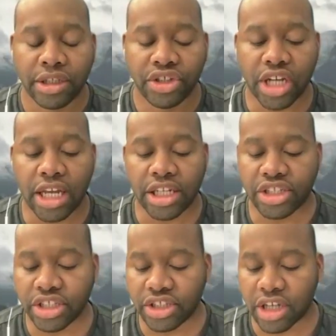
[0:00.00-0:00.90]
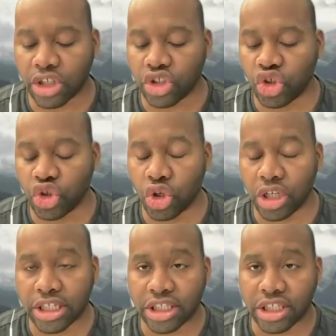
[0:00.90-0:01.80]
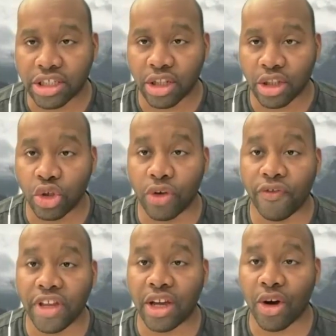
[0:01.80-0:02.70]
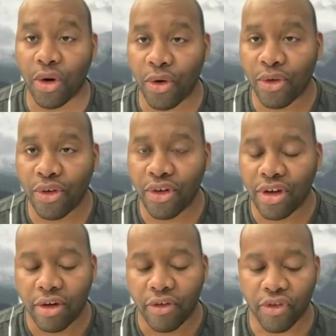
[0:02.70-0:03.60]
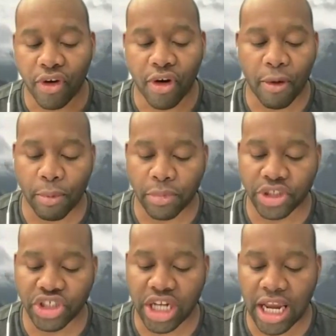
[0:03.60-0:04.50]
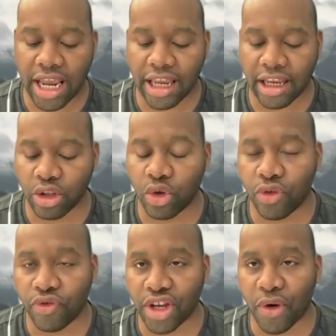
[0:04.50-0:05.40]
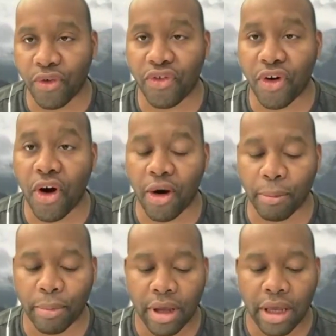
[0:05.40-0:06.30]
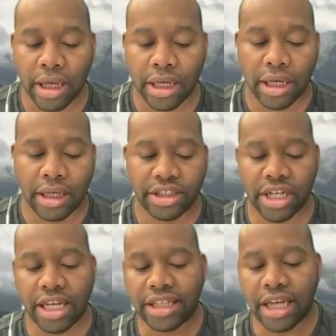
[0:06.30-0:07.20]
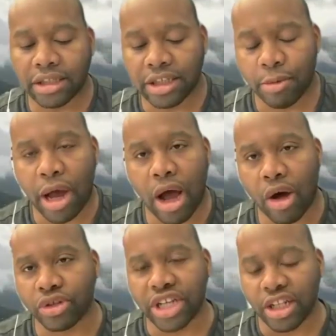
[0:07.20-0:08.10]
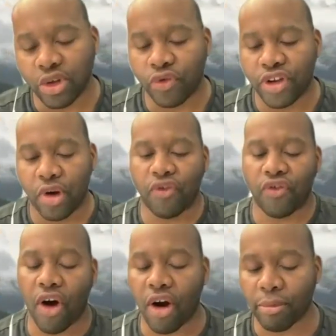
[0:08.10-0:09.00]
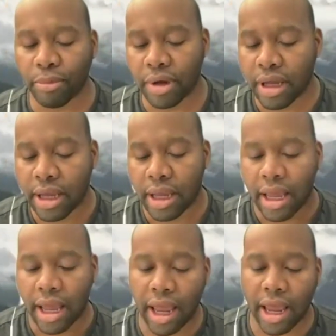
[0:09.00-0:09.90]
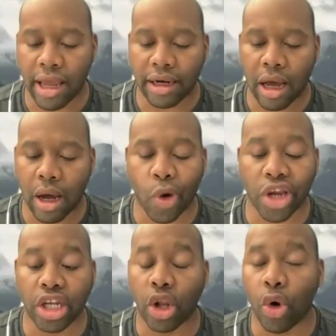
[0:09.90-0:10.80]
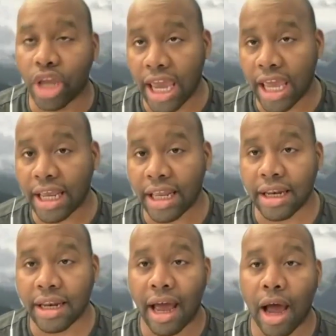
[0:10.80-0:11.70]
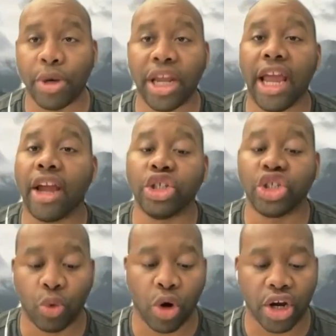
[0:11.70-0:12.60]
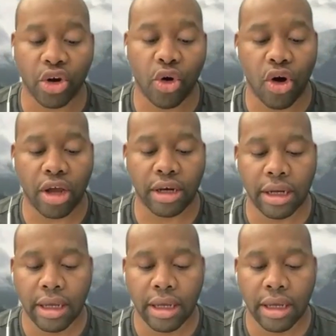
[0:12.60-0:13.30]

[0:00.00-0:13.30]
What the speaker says: Jay, this is Julius Ludovico from J. Ludovico Farm. Jay, tell us about J. Ludovico Farm and where you're located, how many acres you're working on,